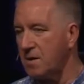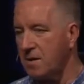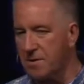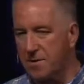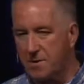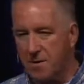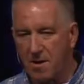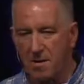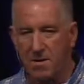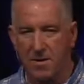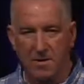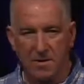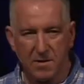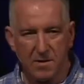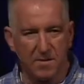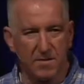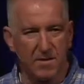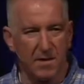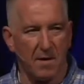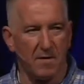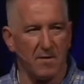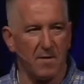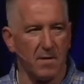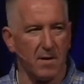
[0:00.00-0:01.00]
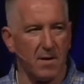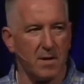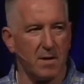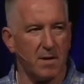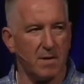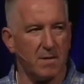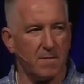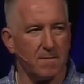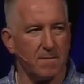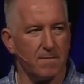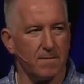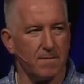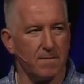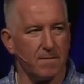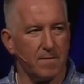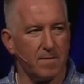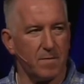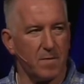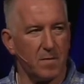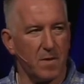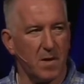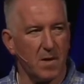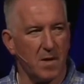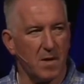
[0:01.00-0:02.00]
the darkness of suffering,
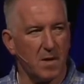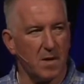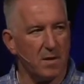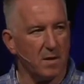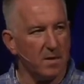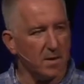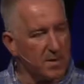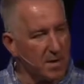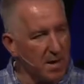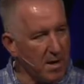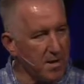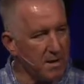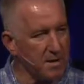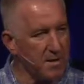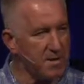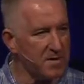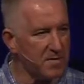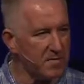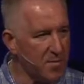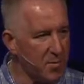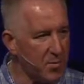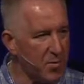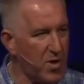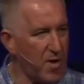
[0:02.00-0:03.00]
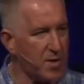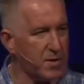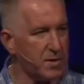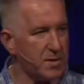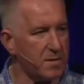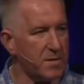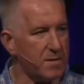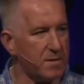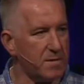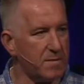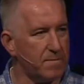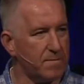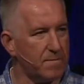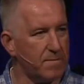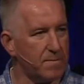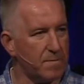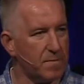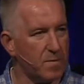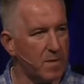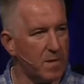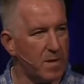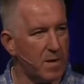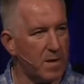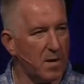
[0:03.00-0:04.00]
the darkness of oppression,
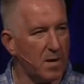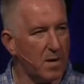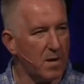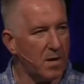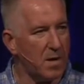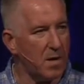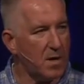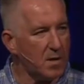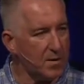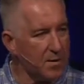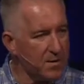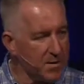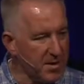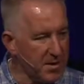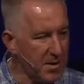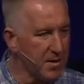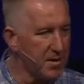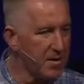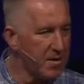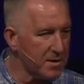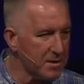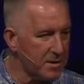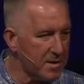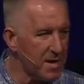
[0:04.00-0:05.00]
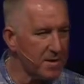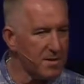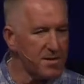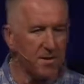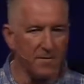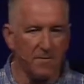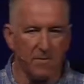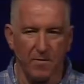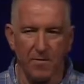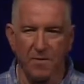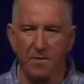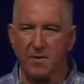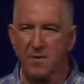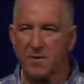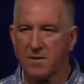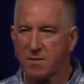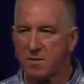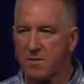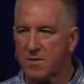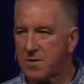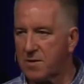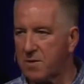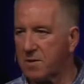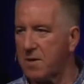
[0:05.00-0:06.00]
the darkness that is in
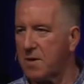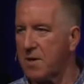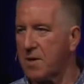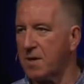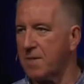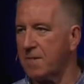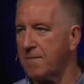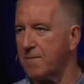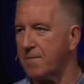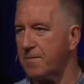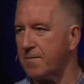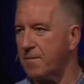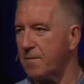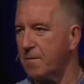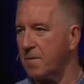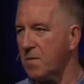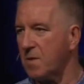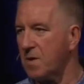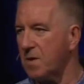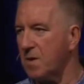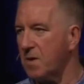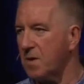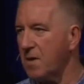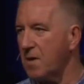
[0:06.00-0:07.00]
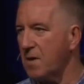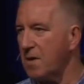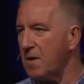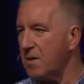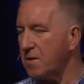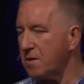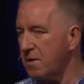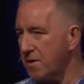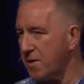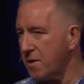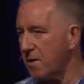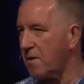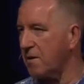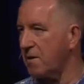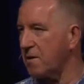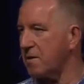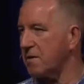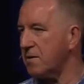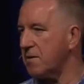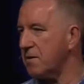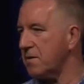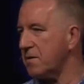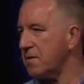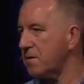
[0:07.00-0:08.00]
Ferguson, Missouri, the
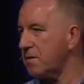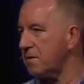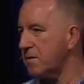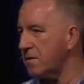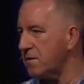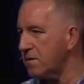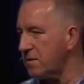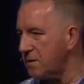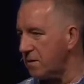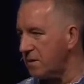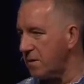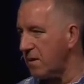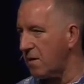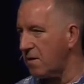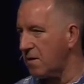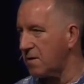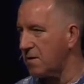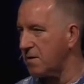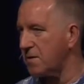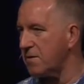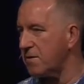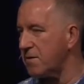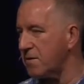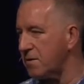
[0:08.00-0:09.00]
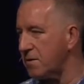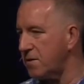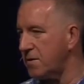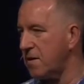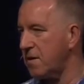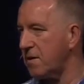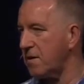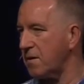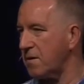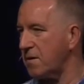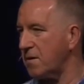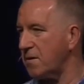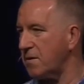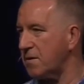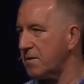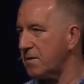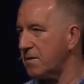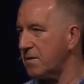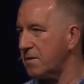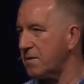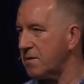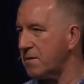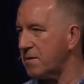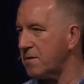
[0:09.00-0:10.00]
darkness, the darkness, the
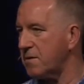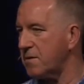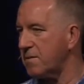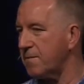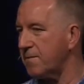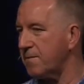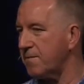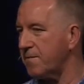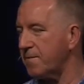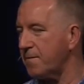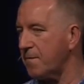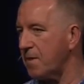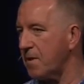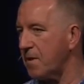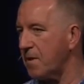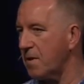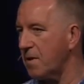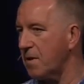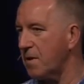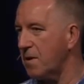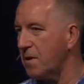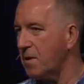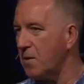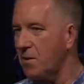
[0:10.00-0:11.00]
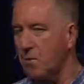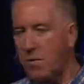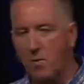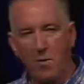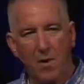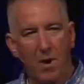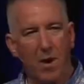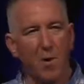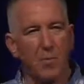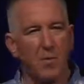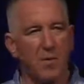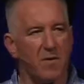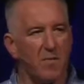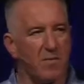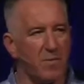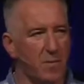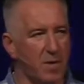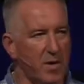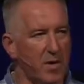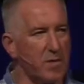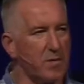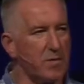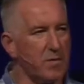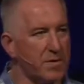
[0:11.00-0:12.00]
darkness. We will all be
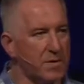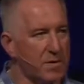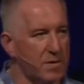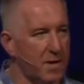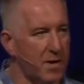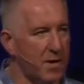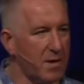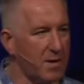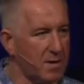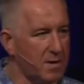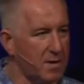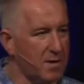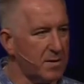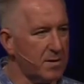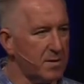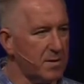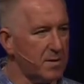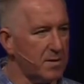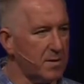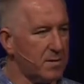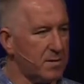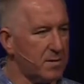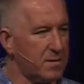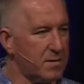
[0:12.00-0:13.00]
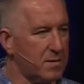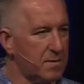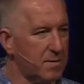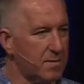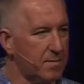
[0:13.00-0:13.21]
familiar with the darkness.